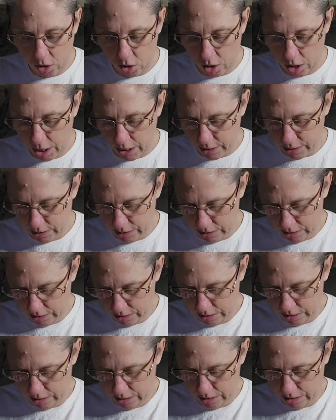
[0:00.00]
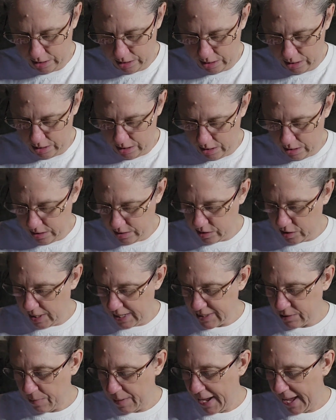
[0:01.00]
yarn. So
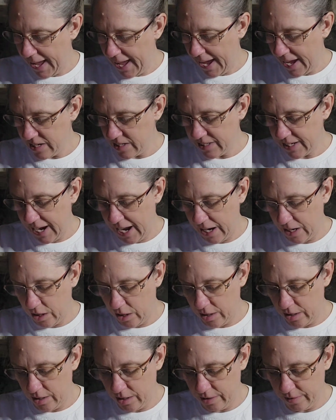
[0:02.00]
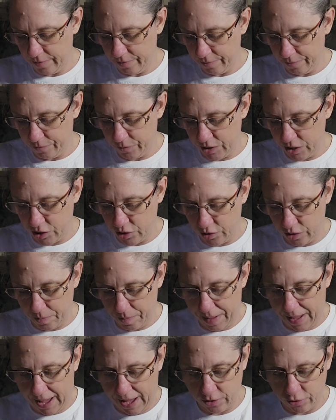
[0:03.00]
that's why I had to kind of redo the
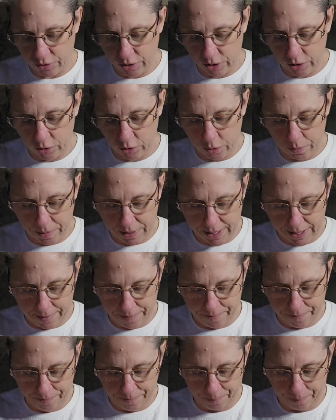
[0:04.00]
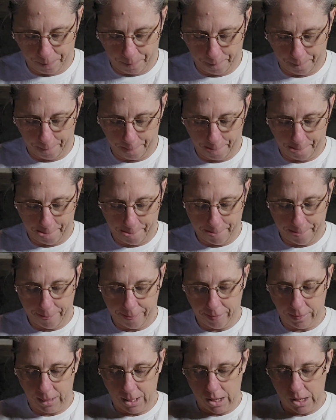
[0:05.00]
pattern a little bit.
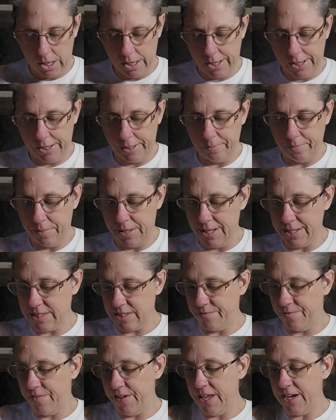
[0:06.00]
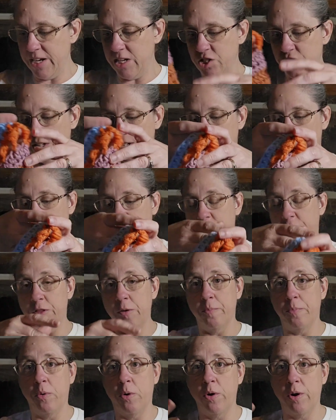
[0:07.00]
It's finished except for
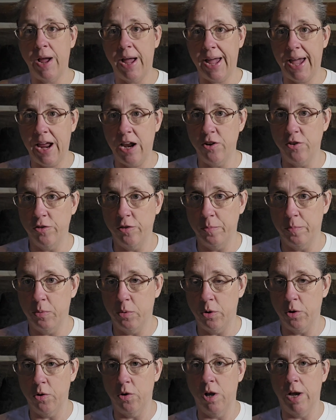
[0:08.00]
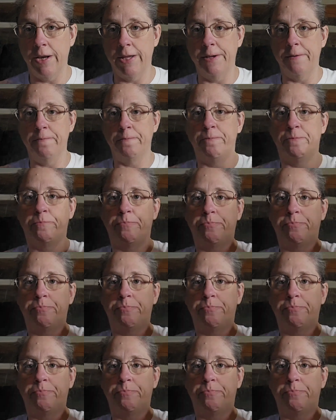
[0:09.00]
the border. I gotta do the border on it.